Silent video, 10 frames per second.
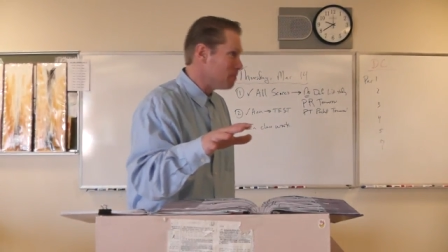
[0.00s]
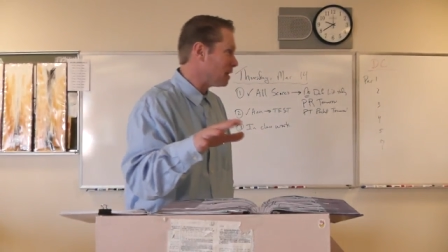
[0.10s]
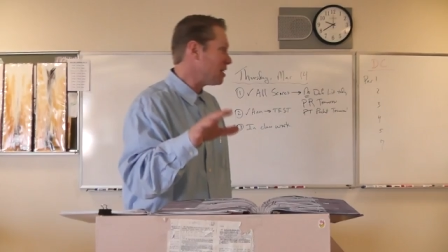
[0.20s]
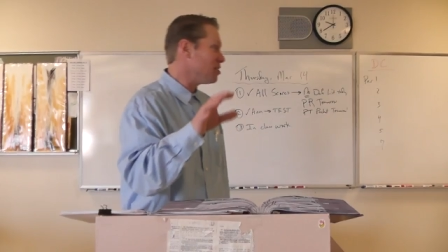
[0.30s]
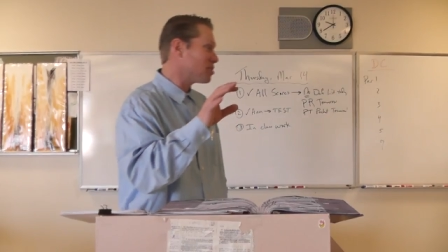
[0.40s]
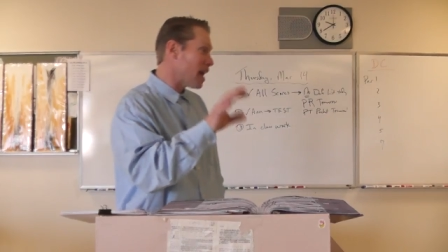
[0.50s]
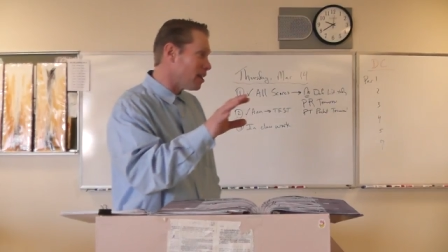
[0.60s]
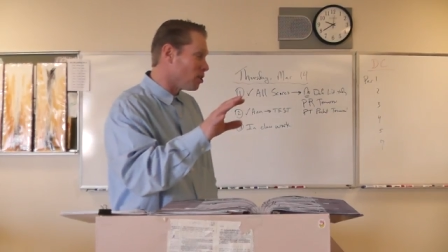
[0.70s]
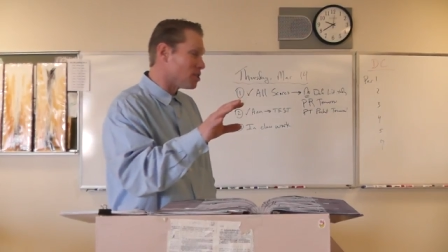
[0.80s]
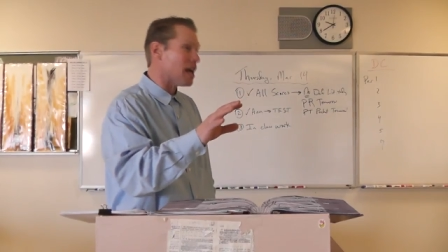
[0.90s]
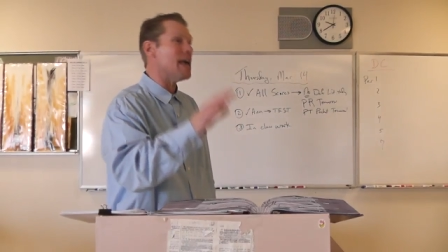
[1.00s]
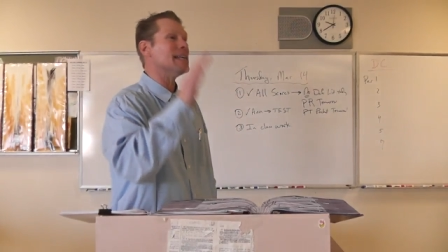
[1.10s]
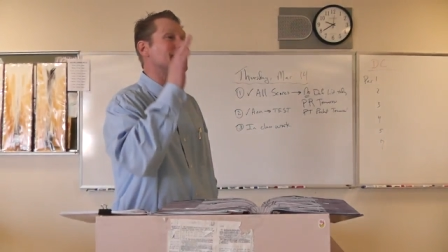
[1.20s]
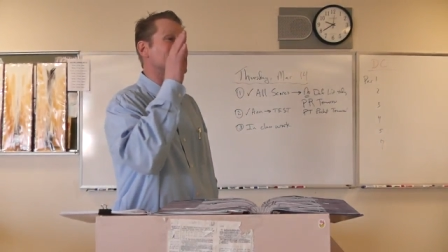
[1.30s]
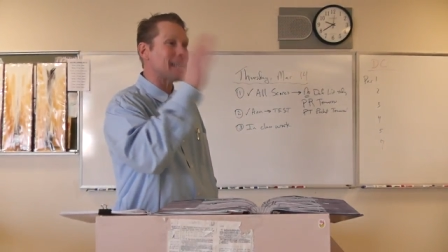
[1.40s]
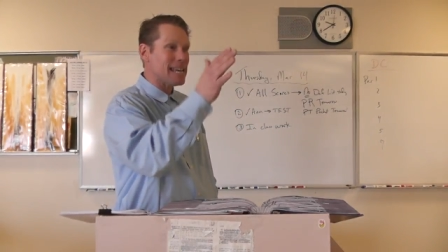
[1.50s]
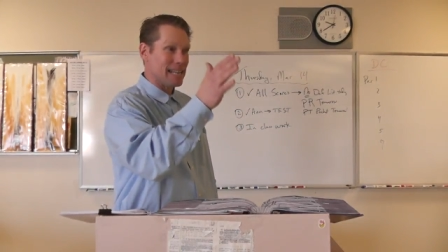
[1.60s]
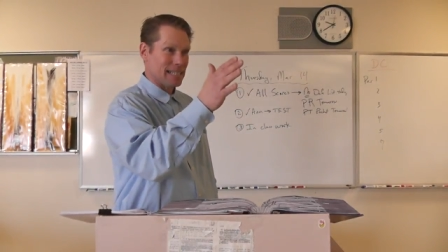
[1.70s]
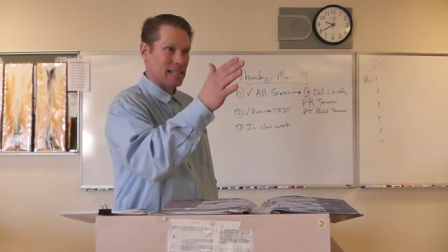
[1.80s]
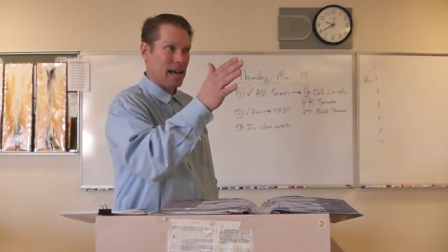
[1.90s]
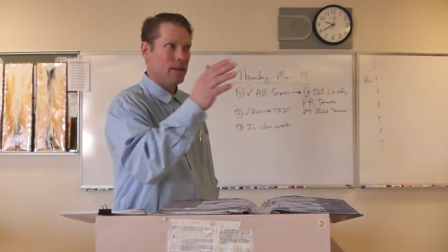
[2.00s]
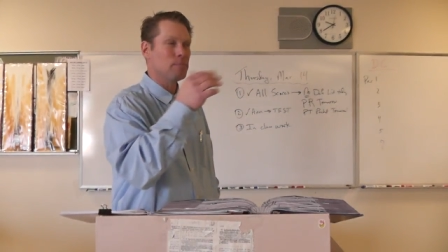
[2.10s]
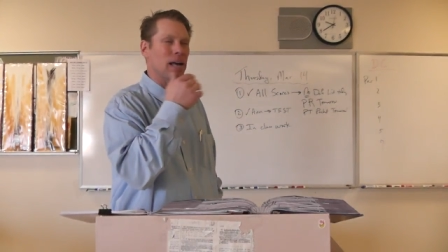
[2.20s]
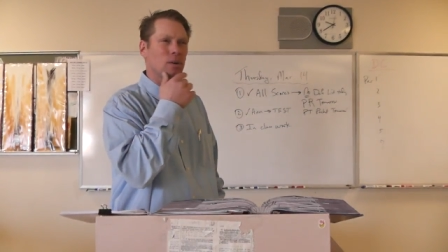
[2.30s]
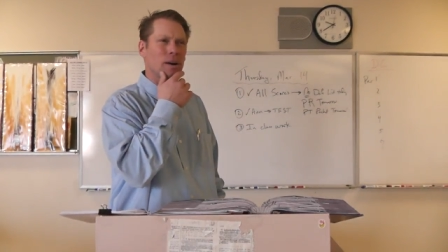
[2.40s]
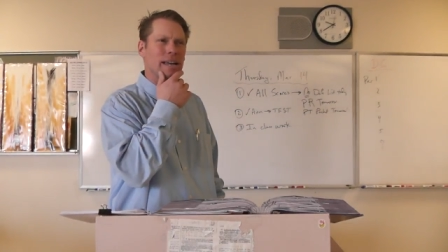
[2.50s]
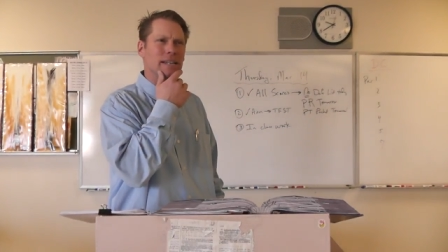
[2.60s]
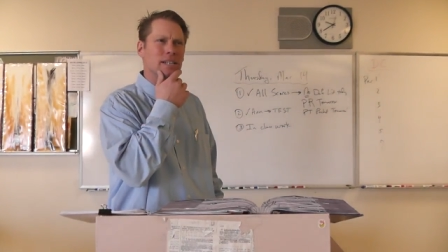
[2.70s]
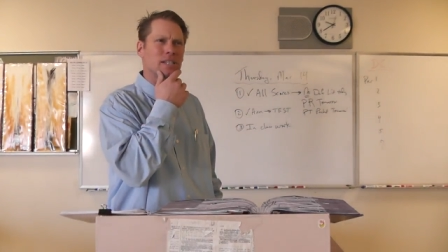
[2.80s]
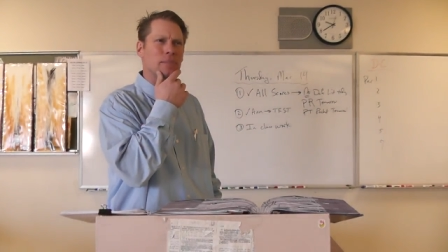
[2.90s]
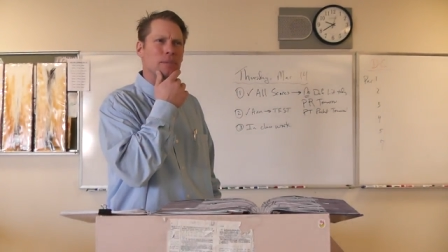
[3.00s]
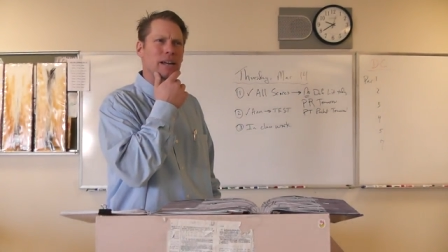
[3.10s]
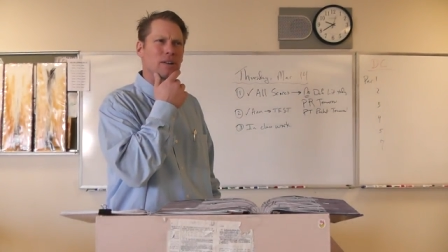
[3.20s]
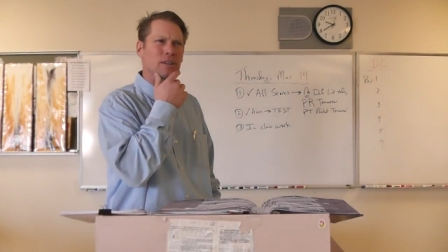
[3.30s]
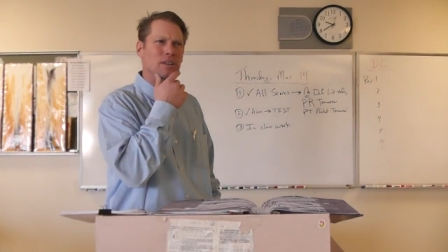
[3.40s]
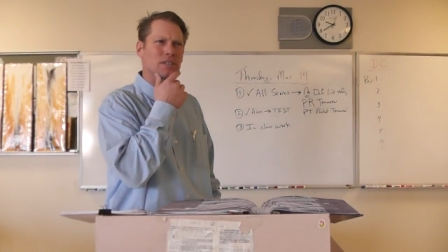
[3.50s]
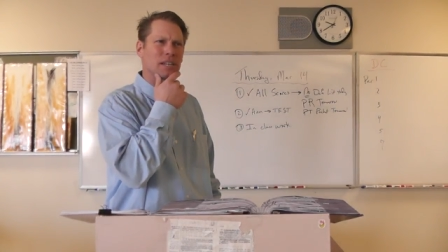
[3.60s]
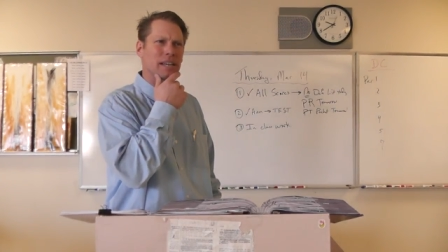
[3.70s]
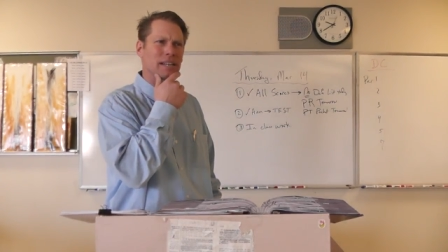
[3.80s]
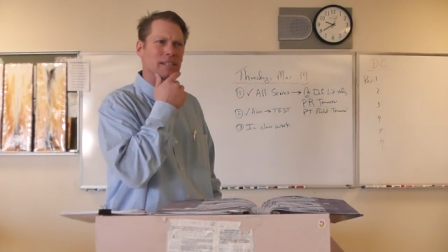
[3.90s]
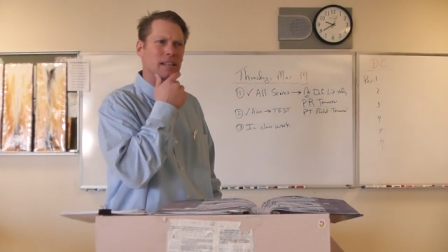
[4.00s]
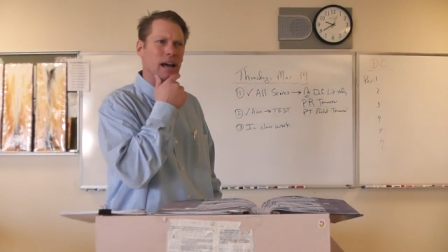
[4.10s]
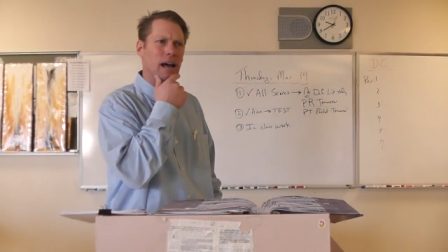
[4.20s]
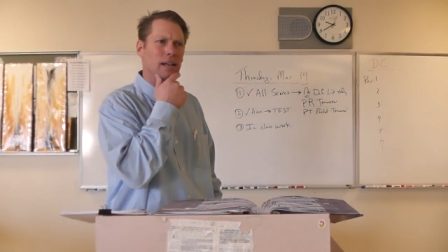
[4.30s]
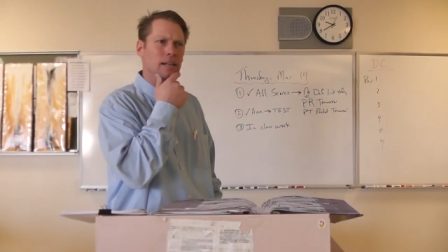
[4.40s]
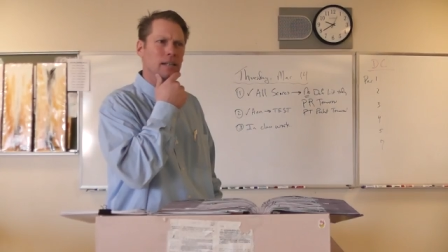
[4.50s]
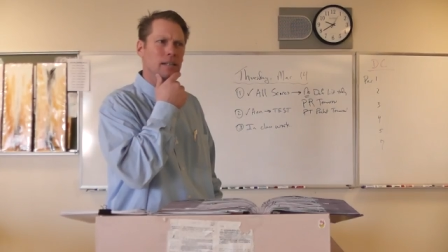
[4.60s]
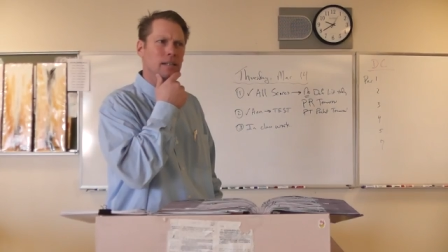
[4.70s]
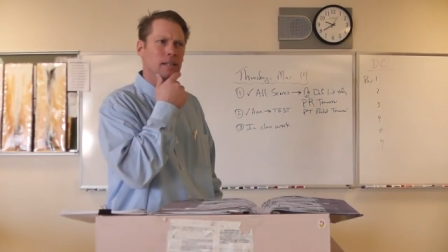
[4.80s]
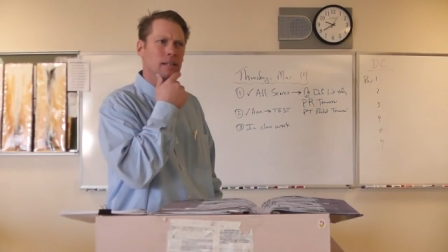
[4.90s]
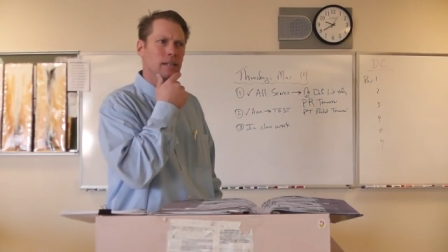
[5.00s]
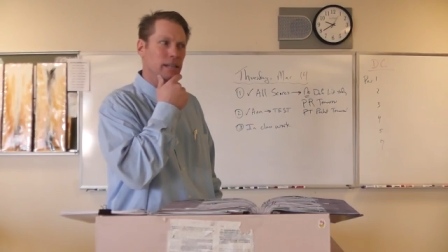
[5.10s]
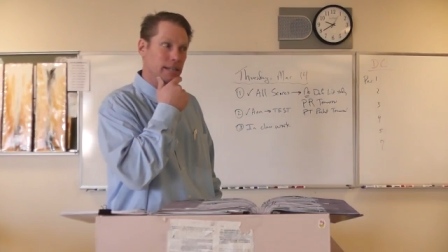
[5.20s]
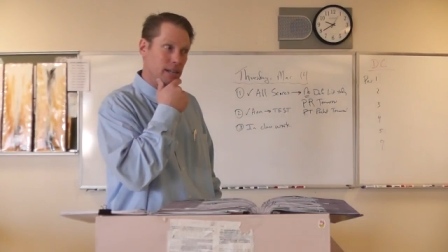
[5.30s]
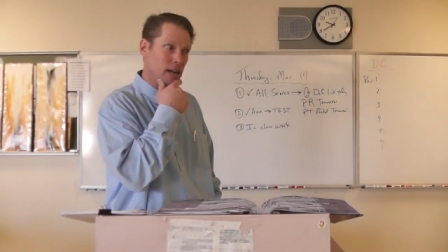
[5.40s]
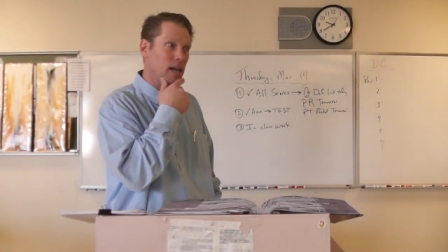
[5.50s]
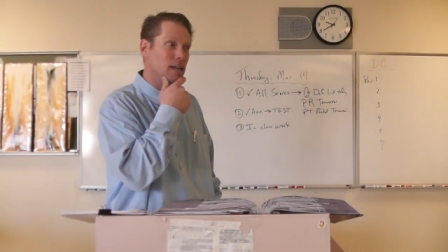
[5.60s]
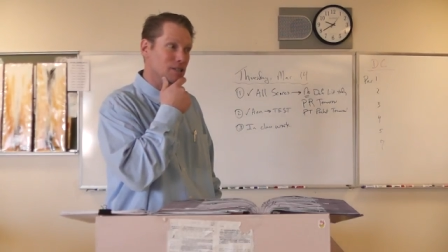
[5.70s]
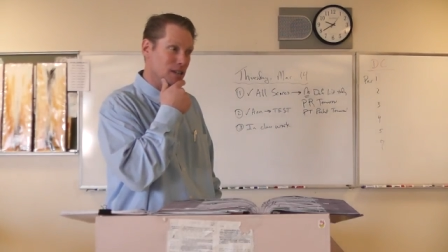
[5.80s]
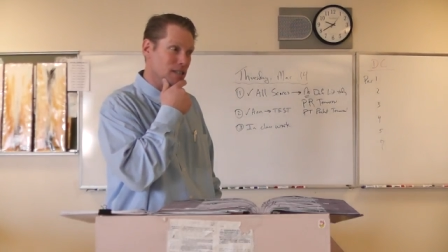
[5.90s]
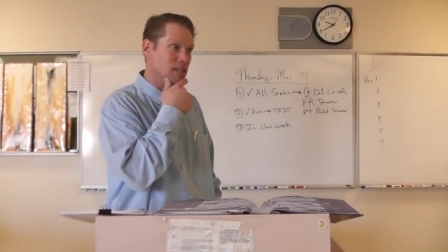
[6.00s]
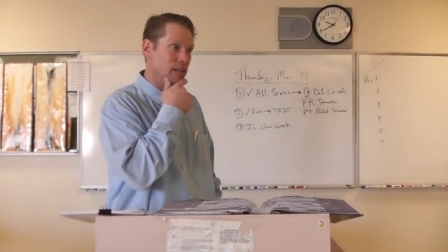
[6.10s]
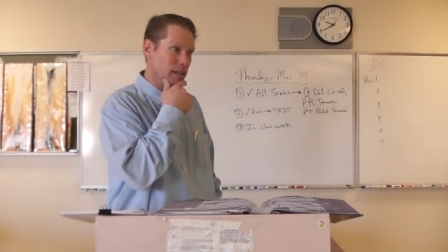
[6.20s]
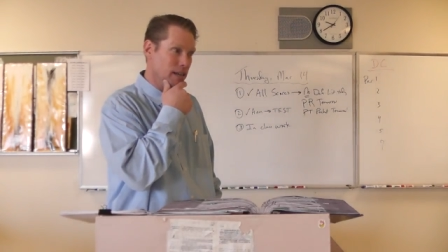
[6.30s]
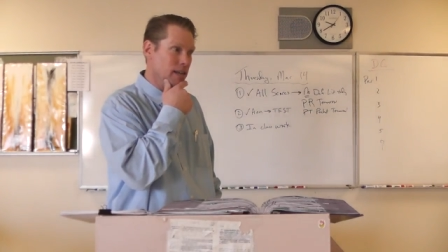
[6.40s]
But these sailors see it as that. By the way, does the mariner see it as that? He does, doesn't he?